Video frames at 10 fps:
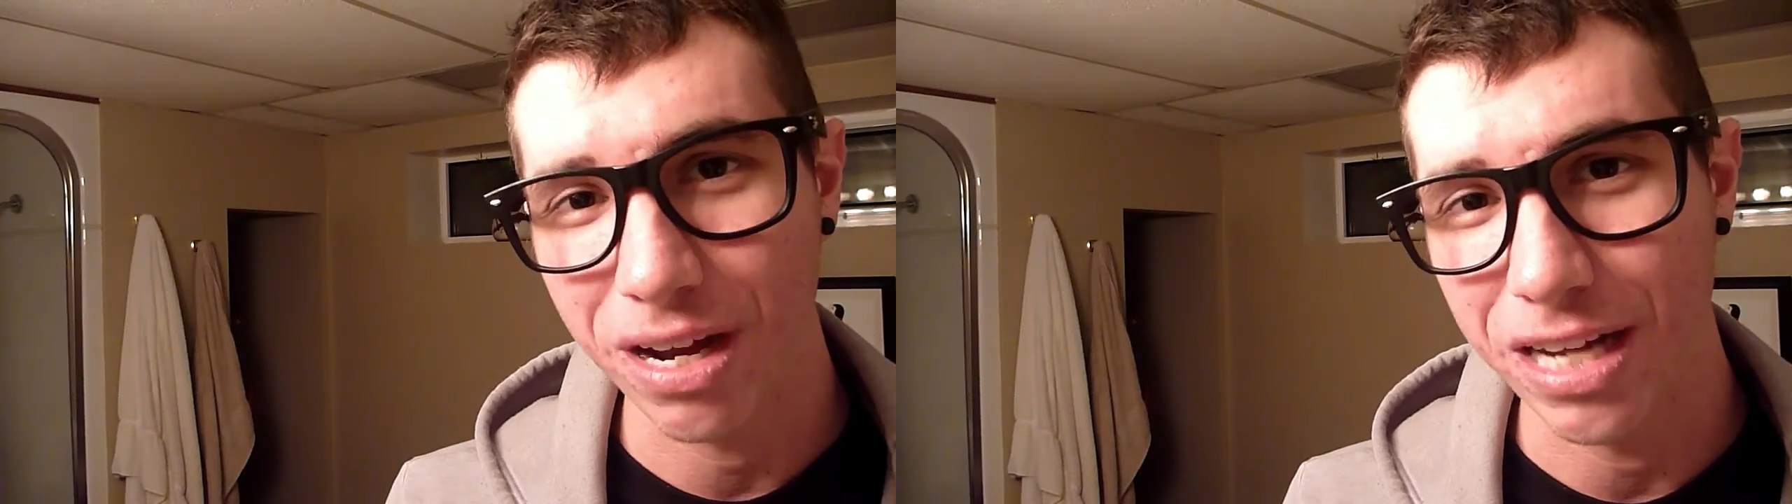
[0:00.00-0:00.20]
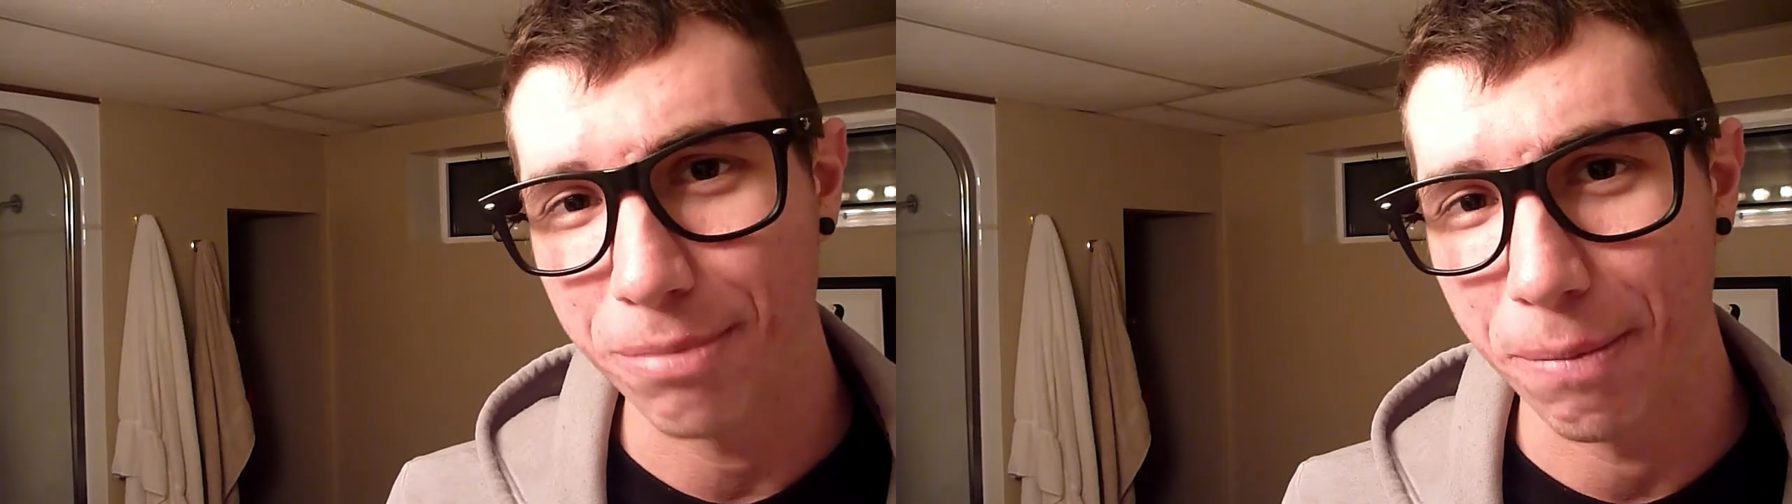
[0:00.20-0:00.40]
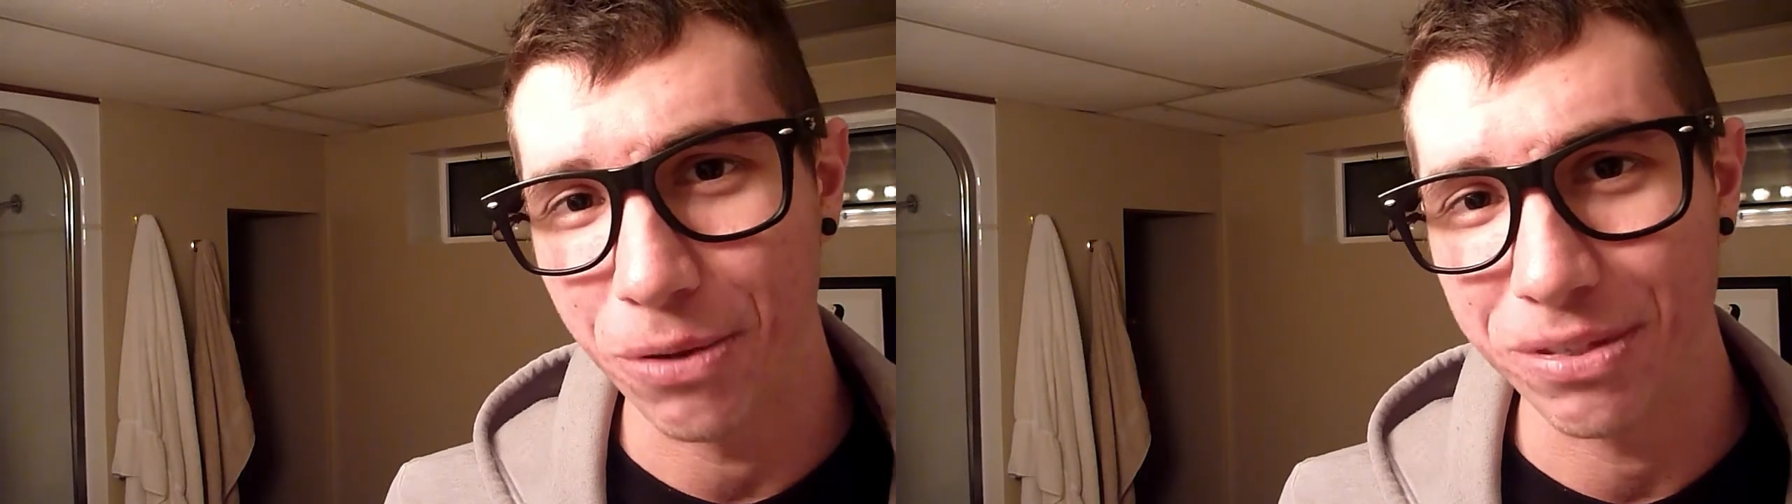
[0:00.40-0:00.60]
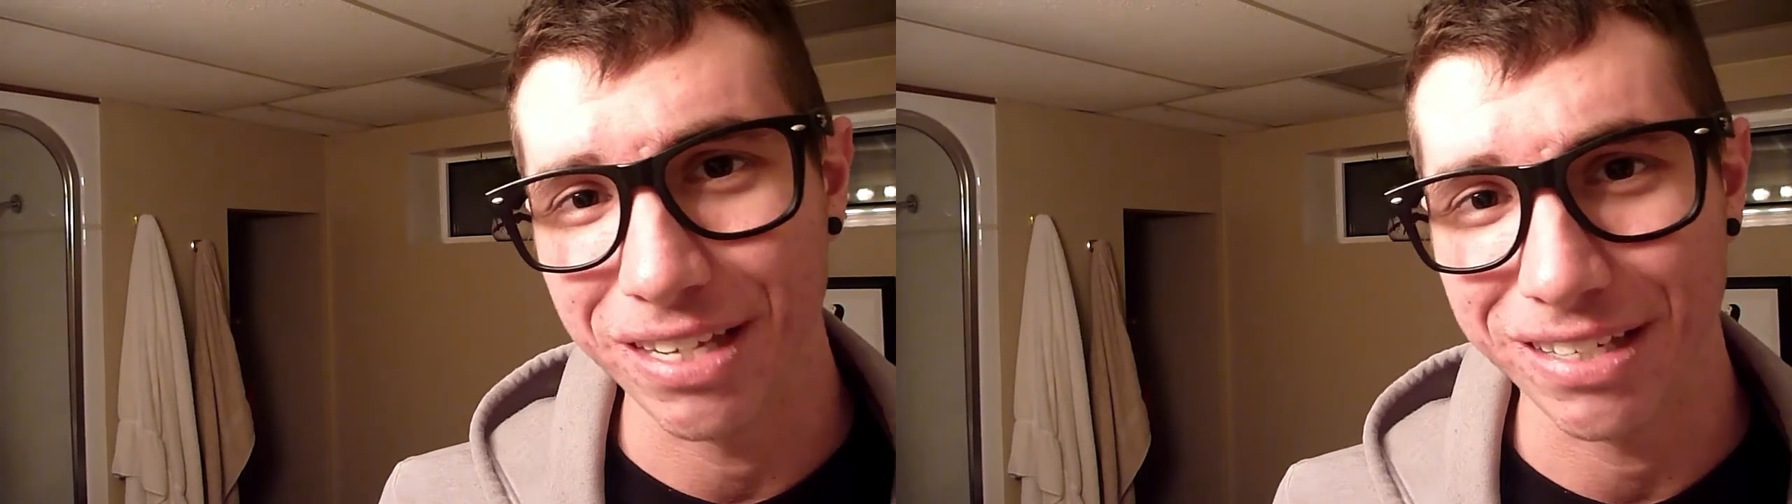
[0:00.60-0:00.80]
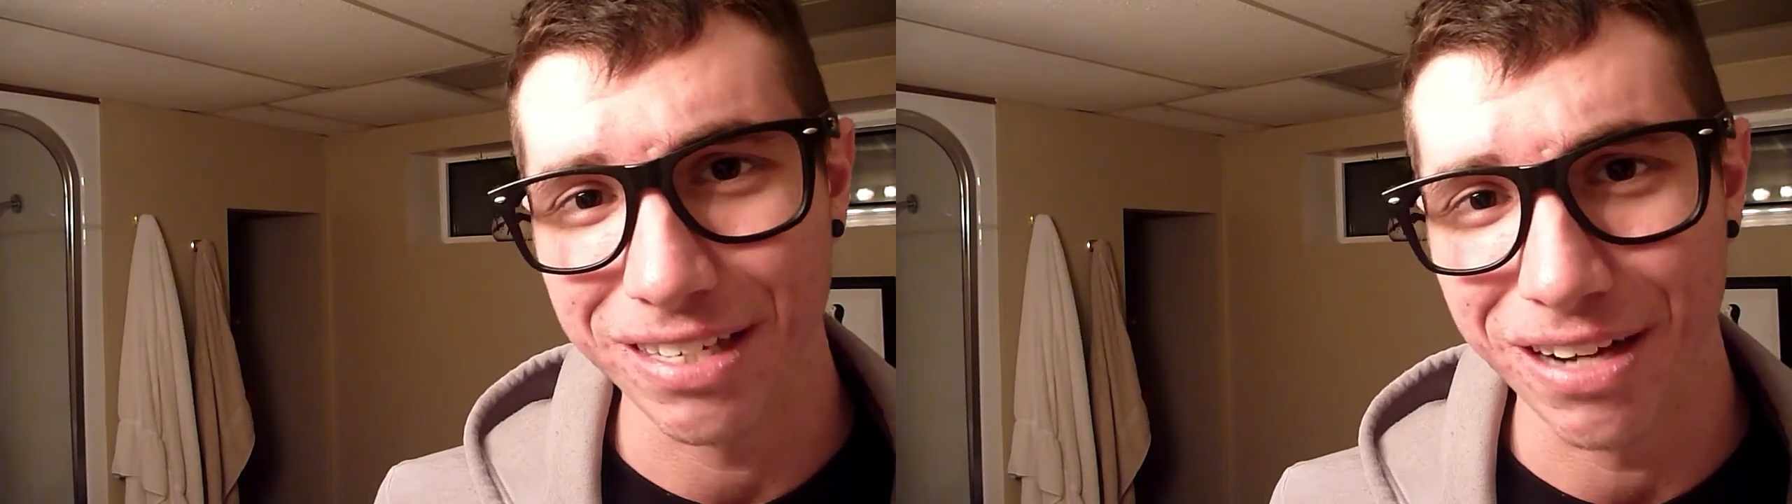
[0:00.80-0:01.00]
cost me about
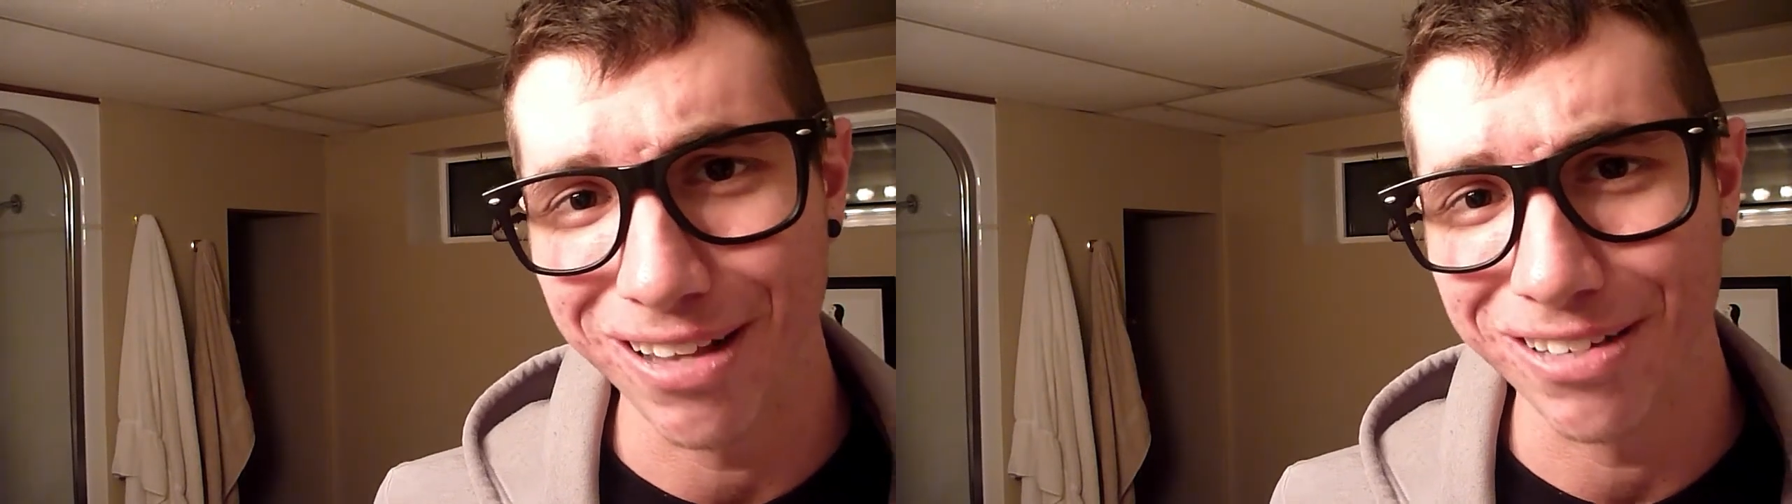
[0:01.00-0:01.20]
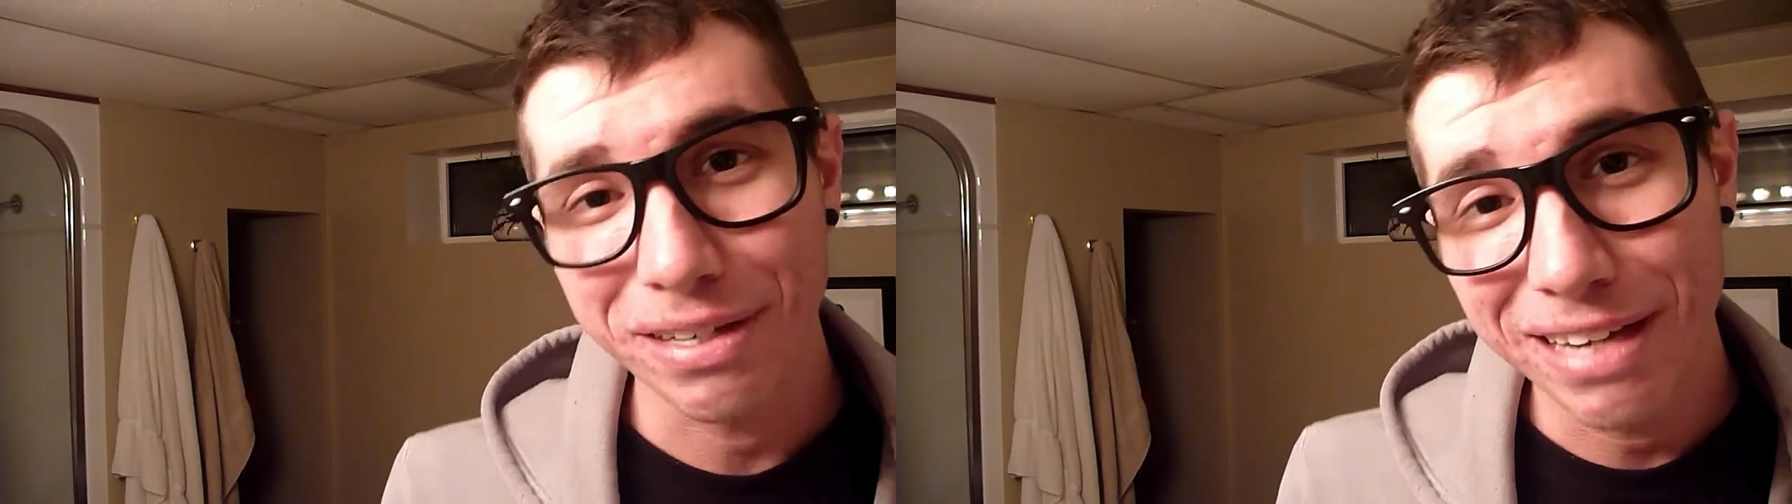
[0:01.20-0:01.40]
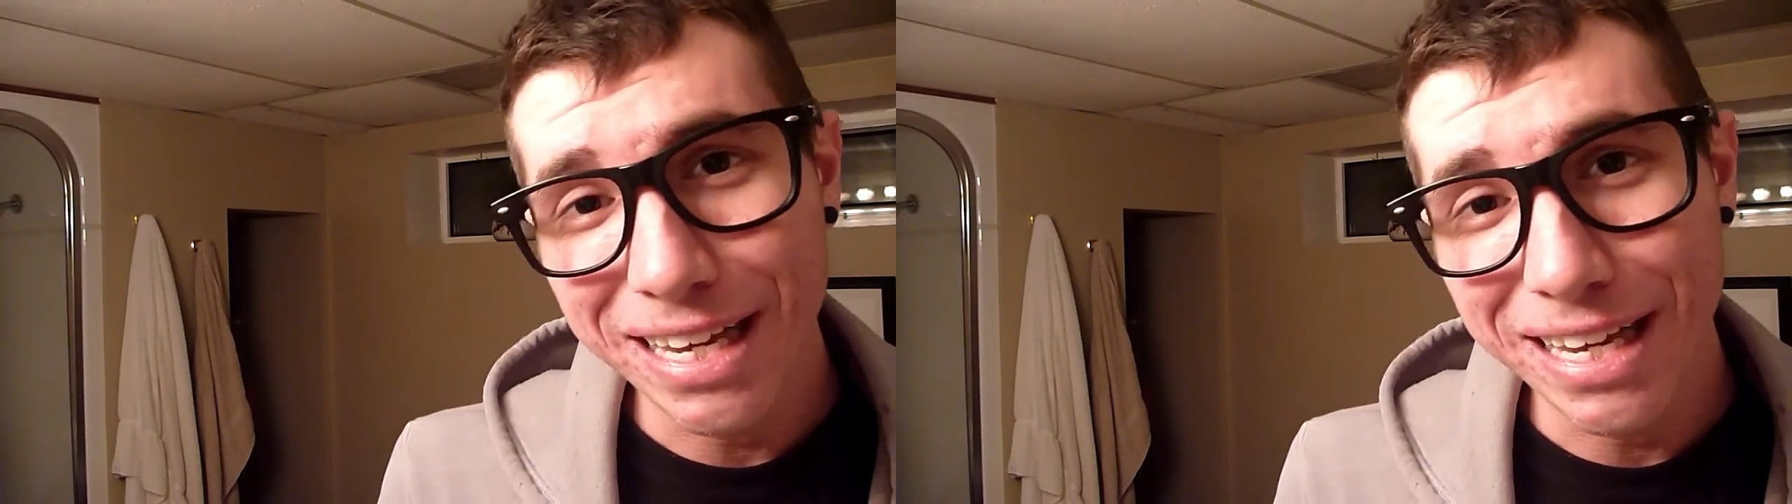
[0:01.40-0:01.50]
$60.